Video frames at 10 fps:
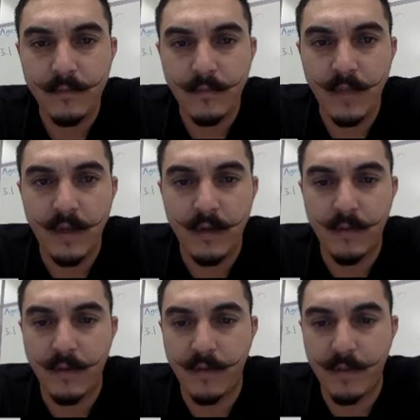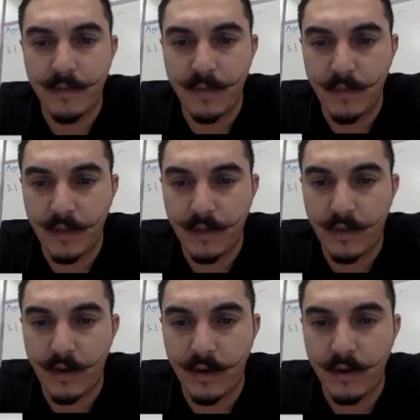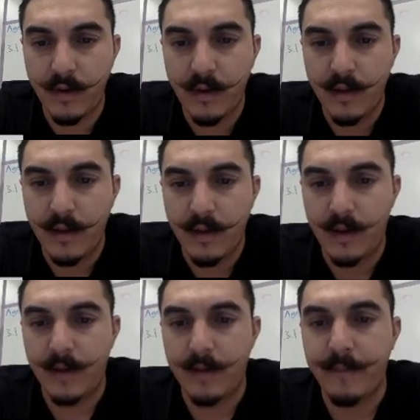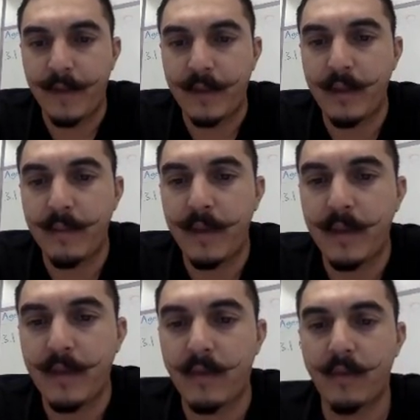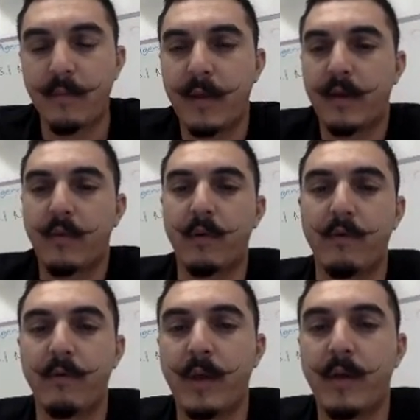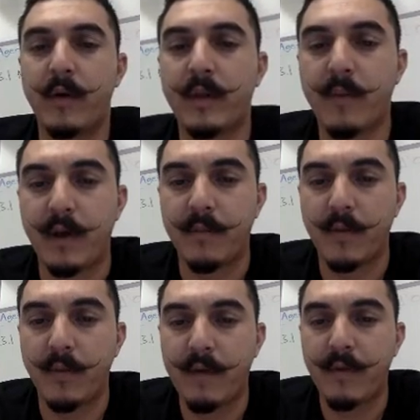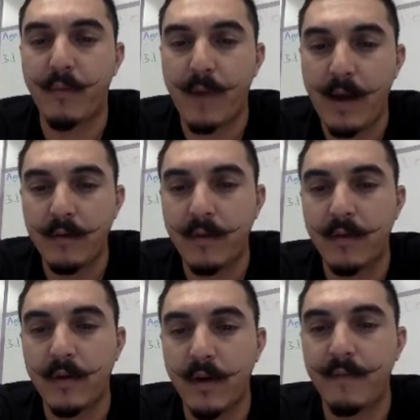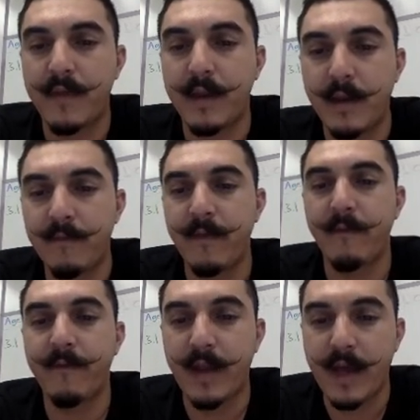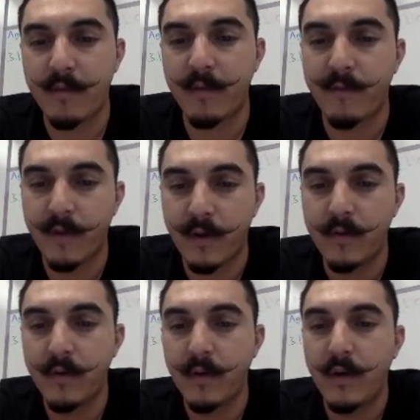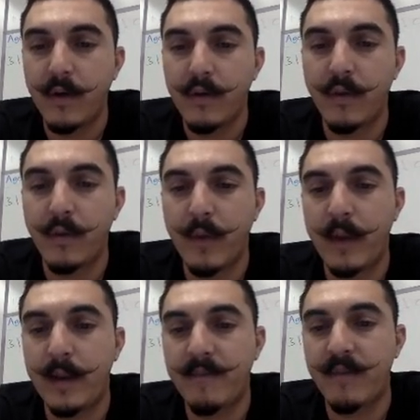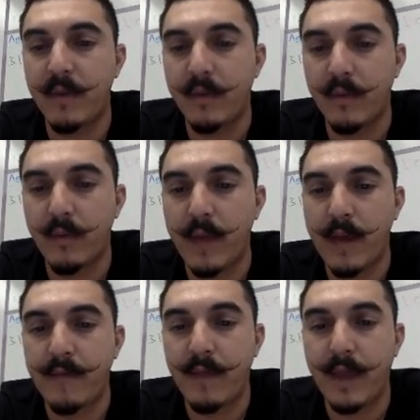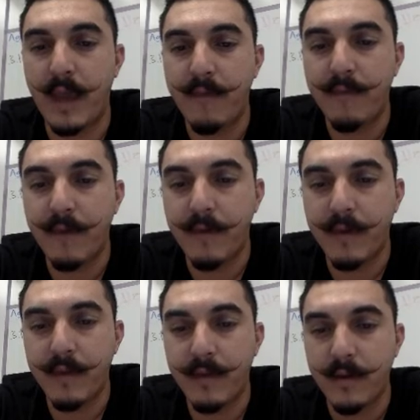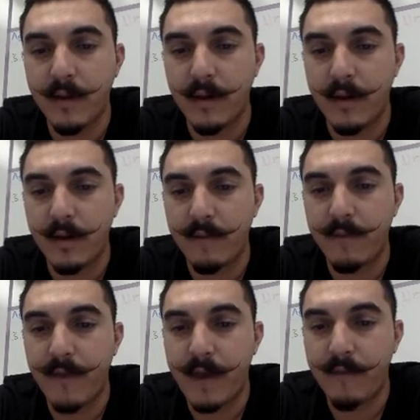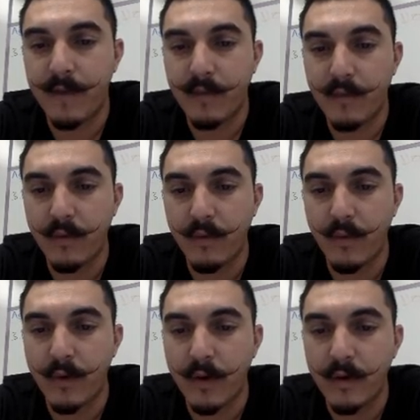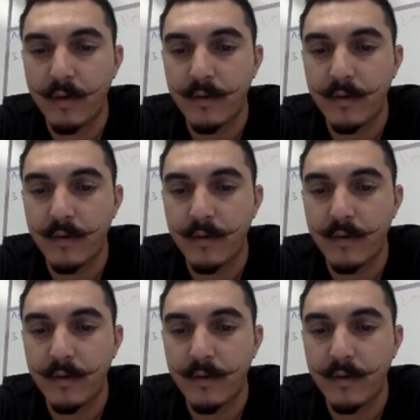a little bit of them. So we can start. I think the biggest one will be here at the bottom. So we have the route of the lymph plasma flow through a lymph node. So we have the afferent lymphatic vessels that will start,